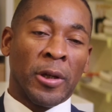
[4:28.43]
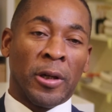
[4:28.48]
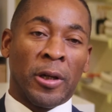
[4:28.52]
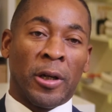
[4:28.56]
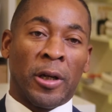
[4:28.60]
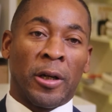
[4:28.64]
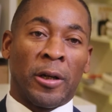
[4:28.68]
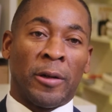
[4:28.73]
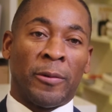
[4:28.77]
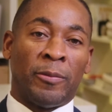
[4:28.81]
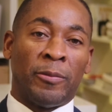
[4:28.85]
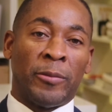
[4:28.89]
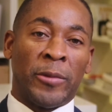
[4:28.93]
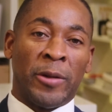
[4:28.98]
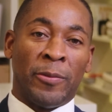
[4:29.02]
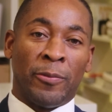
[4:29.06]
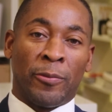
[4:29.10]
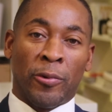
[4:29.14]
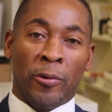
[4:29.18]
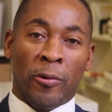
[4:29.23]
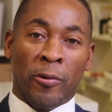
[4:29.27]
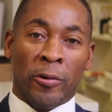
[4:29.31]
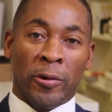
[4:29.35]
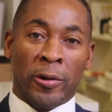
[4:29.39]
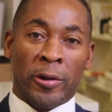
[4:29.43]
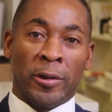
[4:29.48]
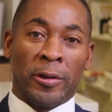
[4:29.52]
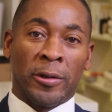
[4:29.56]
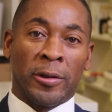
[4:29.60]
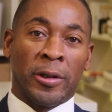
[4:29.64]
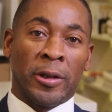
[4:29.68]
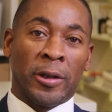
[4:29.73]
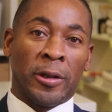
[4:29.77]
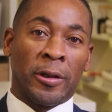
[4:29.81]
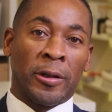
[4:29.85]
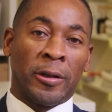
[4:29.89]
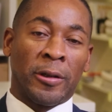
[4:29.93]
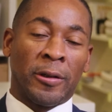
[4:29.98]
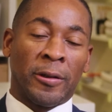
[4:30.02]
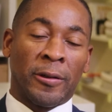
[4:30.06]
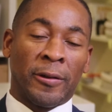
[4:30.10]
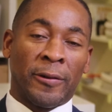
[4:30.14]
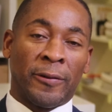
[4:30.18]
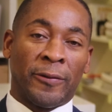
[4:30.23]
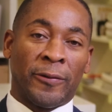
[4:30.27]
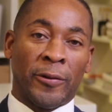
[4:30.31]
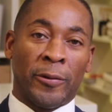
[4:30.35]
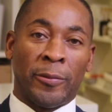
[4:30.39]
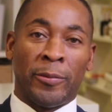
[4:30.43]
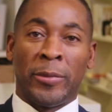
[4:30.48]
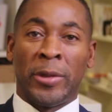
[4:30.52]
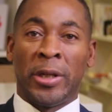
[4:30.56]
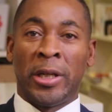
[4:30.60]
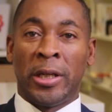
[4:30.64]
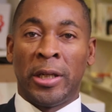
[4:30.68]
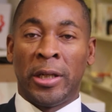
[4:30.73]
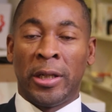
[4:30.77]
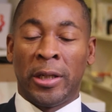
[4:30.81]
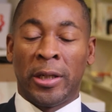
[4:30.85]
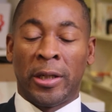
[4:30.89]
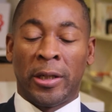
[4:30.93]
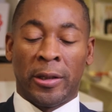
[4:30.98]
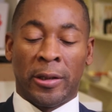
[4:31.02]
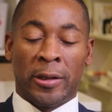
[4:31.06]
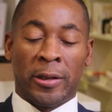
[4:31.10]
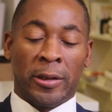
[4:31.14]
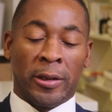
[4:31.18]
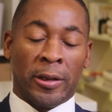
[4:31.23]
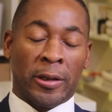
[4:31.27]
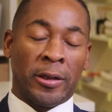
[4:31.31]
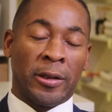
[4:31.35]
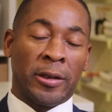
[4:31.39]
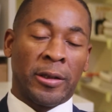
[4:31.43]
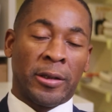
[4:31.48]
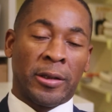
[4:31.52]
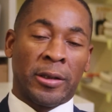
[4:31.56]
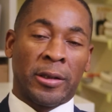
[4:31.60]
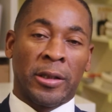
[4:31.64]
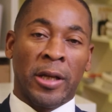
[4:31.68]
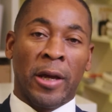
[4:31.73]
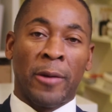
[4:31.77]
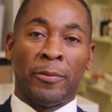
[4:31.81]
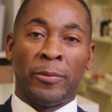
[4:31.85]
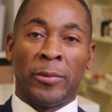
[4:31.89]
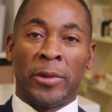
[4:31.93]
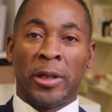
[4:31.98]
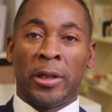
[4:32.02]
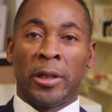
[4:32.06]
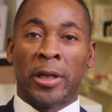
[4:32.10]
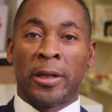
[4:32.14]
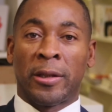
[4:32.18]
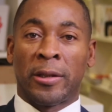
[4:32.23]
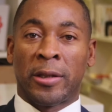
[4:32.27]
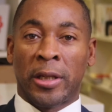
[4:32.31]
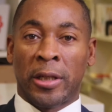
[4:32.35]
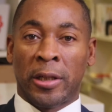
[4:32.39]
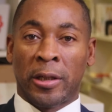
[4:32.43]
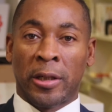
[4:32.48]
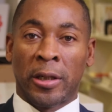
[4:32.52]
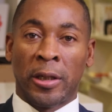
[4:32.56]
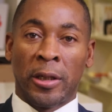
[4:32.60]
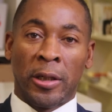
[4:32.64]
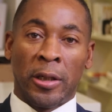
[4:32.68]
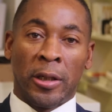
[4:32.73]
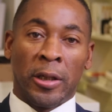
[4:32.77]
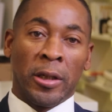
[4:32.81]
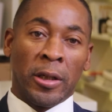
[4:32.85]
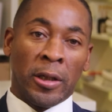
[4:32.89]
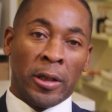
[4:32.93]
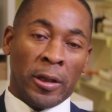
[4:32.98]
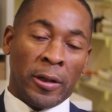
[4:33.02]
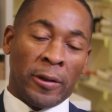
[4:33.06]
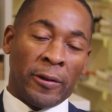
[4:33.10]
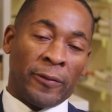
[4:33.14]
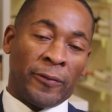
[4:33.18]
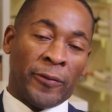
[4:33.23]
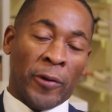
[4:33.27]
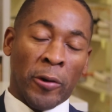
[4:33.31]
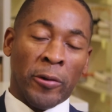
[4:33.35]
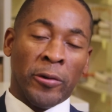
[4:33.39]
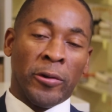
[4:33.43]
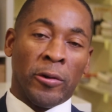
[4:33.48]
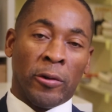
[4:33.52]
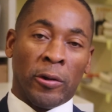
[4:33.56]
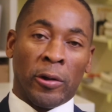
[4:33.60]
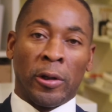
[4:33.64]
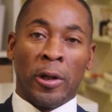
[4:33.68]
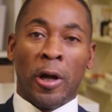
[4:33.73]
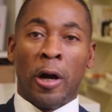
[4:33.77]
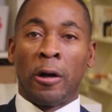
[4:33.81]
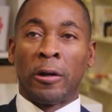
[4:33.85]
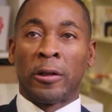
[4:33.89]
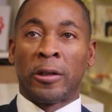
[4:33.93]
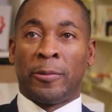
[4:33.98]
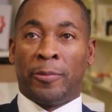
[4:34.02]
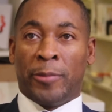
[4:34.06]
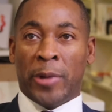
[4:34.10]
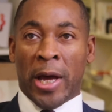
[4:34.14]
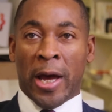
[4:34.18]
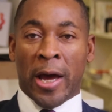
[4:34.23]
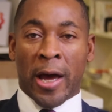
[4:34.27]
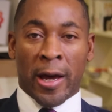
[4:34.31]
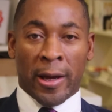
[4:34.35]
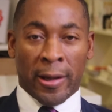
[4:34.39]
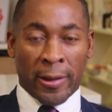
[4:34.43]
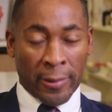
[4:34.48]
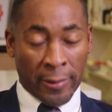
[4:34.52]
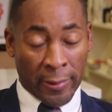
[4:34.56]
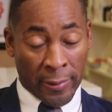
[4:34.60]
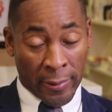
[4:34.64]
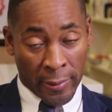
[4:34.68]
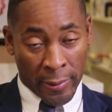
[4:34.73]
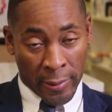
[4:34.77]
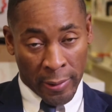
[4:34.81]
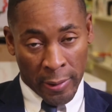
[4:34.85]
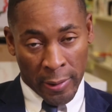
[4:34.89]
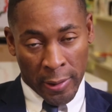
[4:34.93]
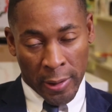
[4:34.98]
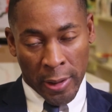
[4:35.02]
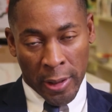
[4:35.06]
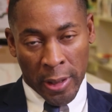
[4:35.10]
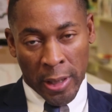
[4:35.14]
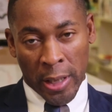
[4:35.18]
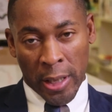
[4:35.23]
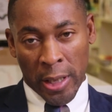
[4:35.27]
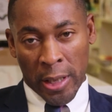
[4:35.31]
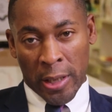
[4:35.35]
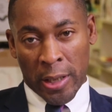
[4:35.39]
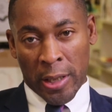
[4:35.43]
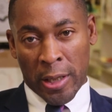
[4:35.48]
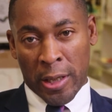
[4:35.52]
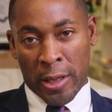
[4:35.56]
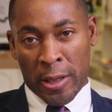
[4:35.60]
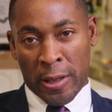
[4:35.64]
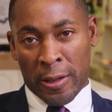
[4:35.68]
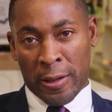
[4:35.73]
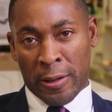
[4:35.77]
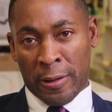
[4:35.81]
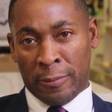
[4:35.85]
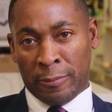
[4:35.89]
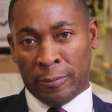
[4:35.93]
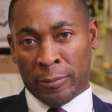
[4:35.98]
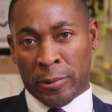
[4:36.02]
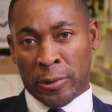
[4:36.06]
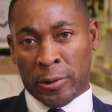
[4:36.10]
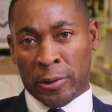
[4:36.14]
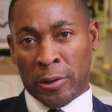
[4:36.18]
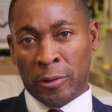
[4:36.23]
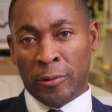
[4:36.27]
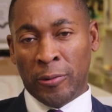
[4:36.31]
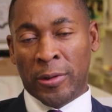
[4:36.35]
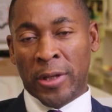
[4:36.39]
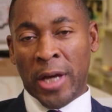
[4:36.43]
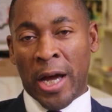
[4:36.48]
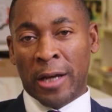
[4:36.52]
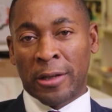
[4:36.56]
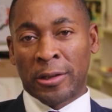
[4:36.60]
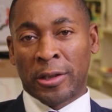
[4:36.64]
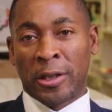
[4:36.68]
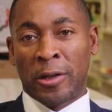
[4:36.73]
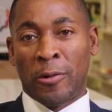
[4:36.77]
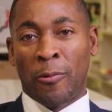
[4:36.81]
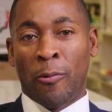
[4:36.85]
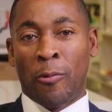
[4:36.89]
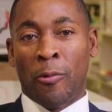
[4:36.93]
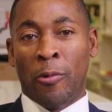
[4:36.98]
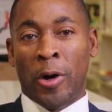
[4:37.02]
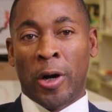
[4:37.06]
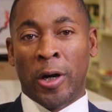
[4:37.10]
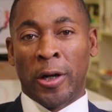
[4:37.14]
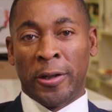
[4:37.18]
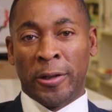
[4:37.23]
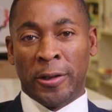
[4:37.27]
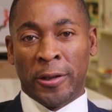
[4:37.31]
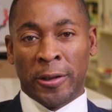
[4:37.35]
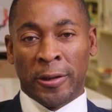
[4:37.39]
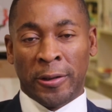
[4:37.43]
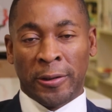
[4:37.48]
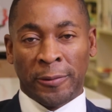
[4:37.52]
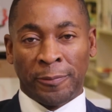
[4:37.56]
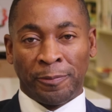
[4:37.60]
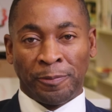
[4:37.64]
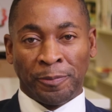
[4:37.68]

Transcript: uh, important uh, for me and uh, set me, I think, further along the path. In 2001,